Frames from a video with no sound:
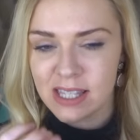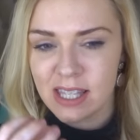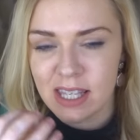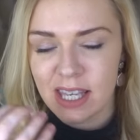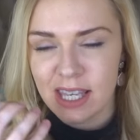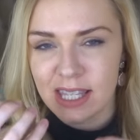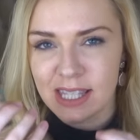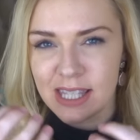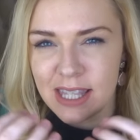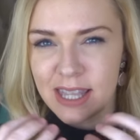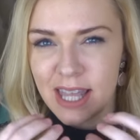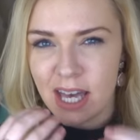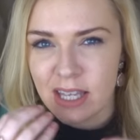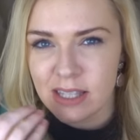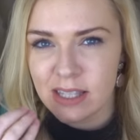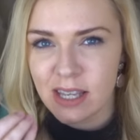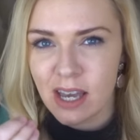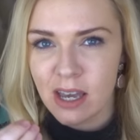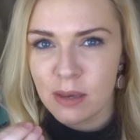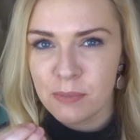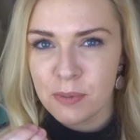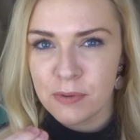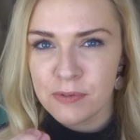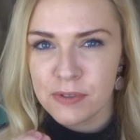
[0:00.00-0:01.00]
it's that
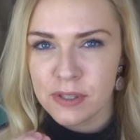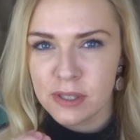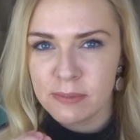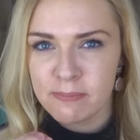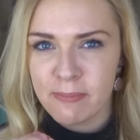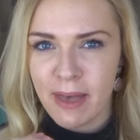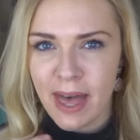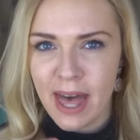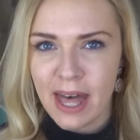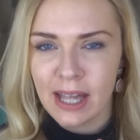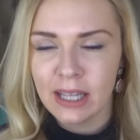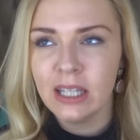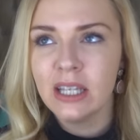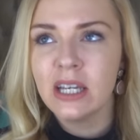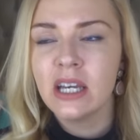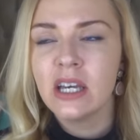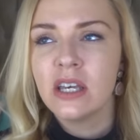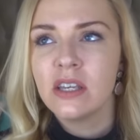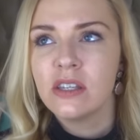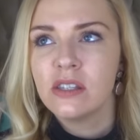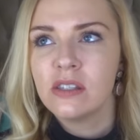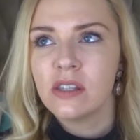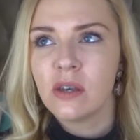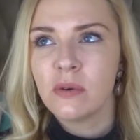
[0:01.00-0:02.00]
type of smell.
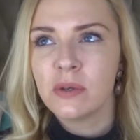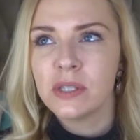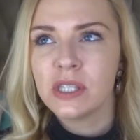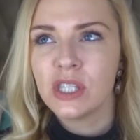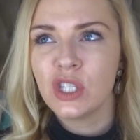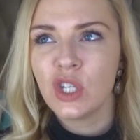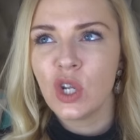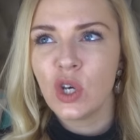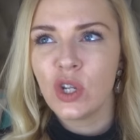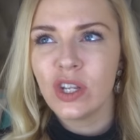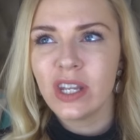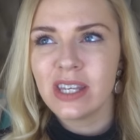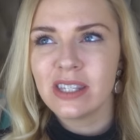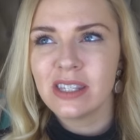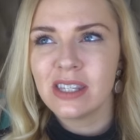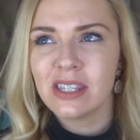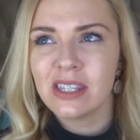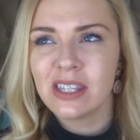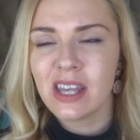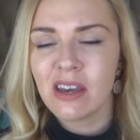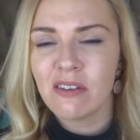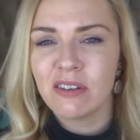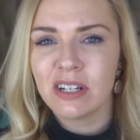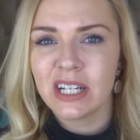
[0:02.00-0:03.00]
So it's not
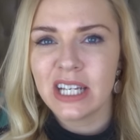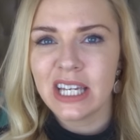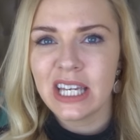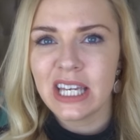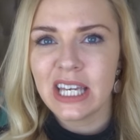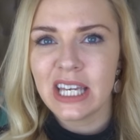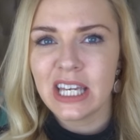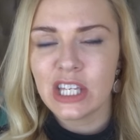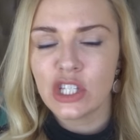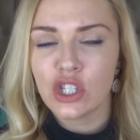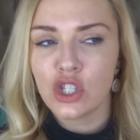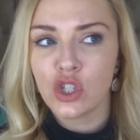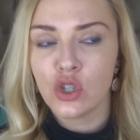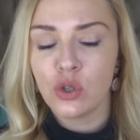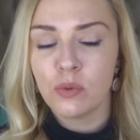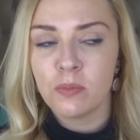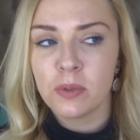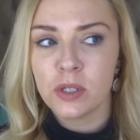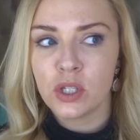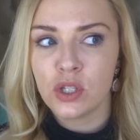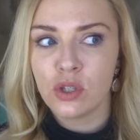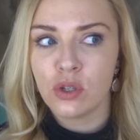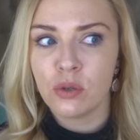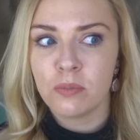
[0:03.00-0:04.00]
necessarily
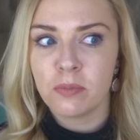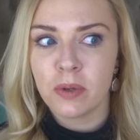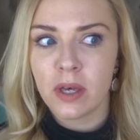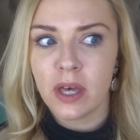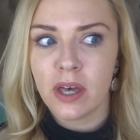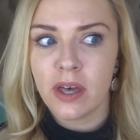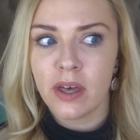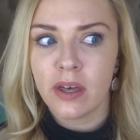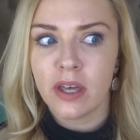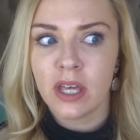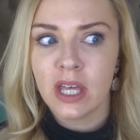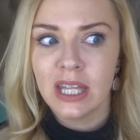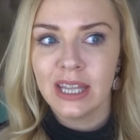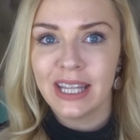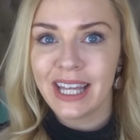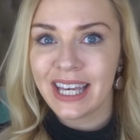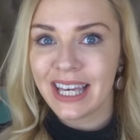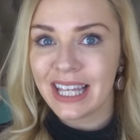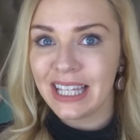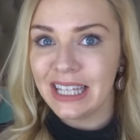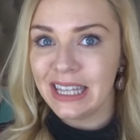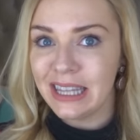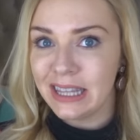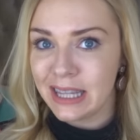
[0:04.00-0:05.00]
super, super
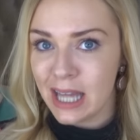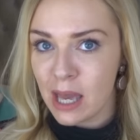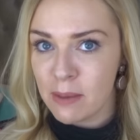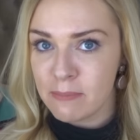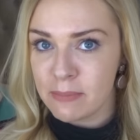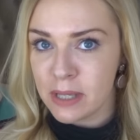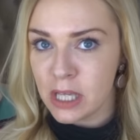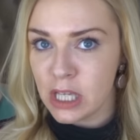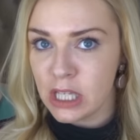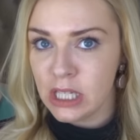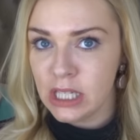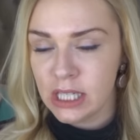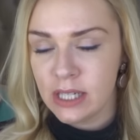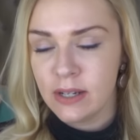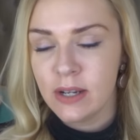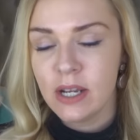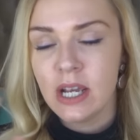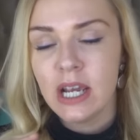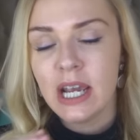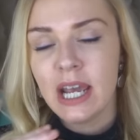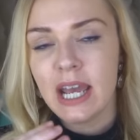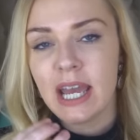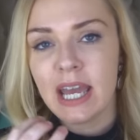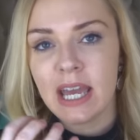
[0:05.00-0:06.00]
like a lemon.
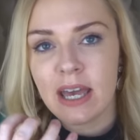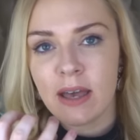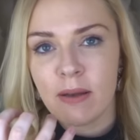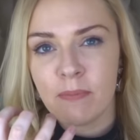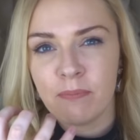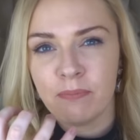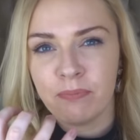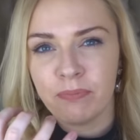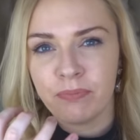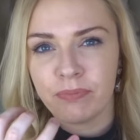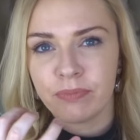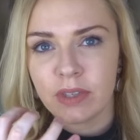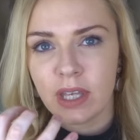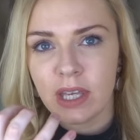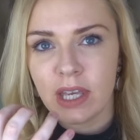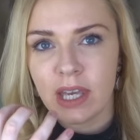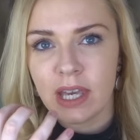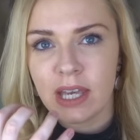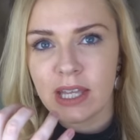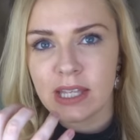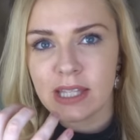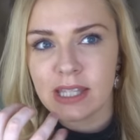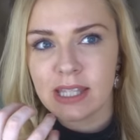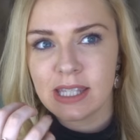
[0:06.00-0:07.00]

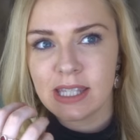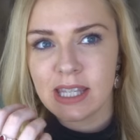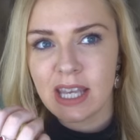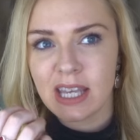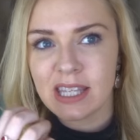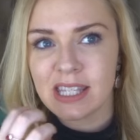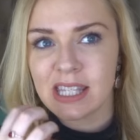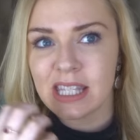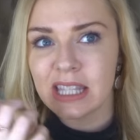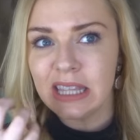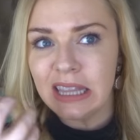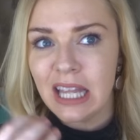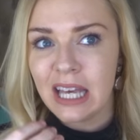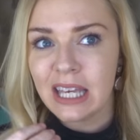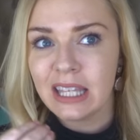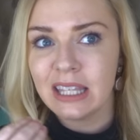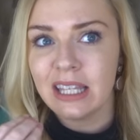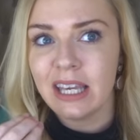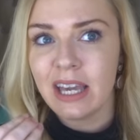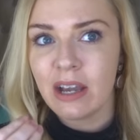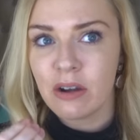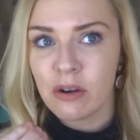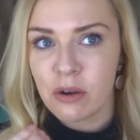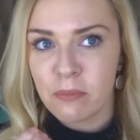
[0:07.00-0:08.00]
It's a
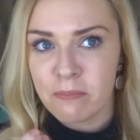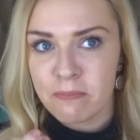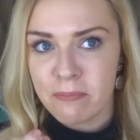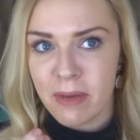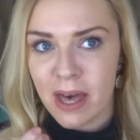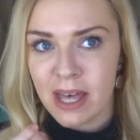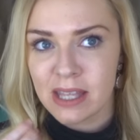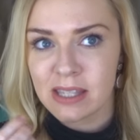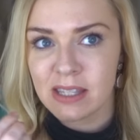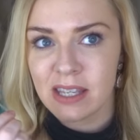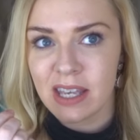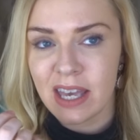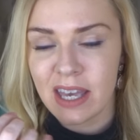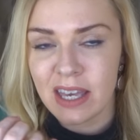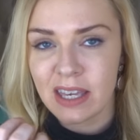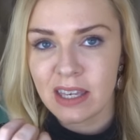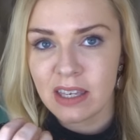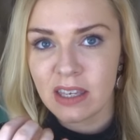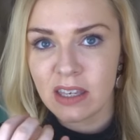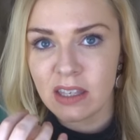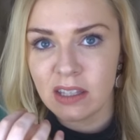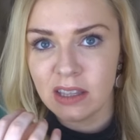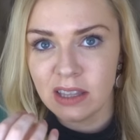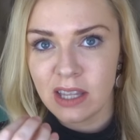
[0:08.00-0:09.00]
slightly
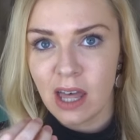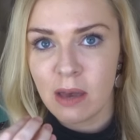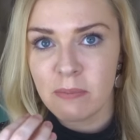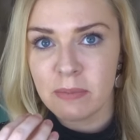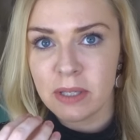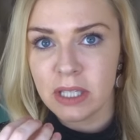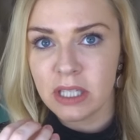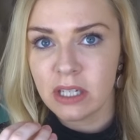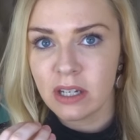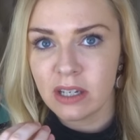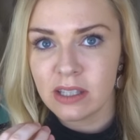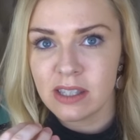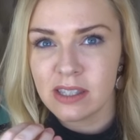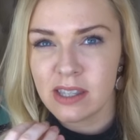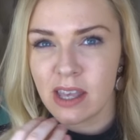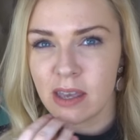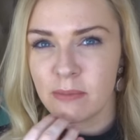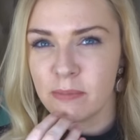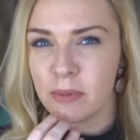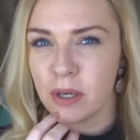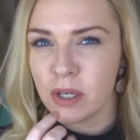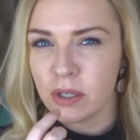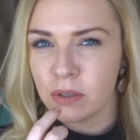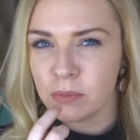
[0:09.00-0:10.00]
aromatic lemon, I'd
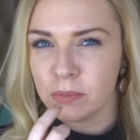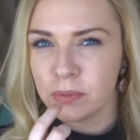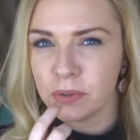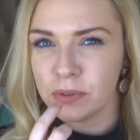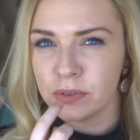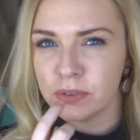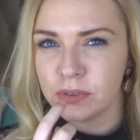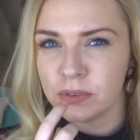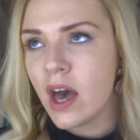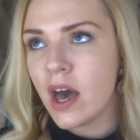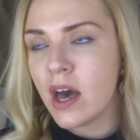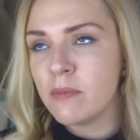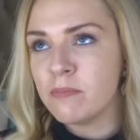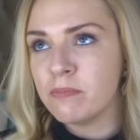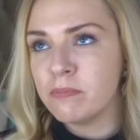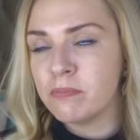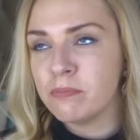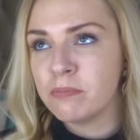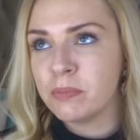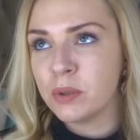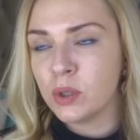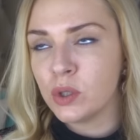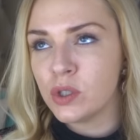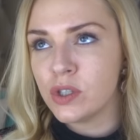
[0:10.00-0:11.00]
say bergamot.
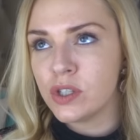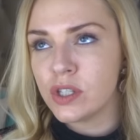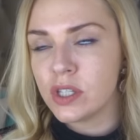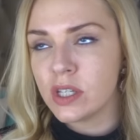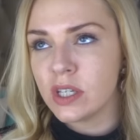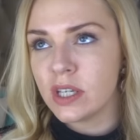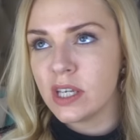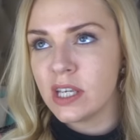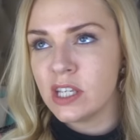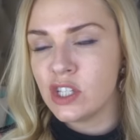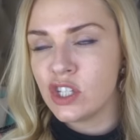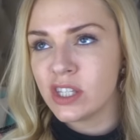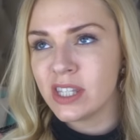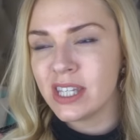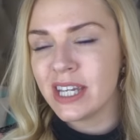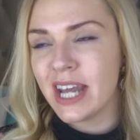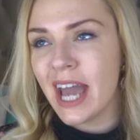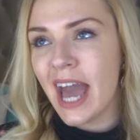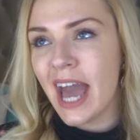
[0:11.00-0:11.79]
But it doesn't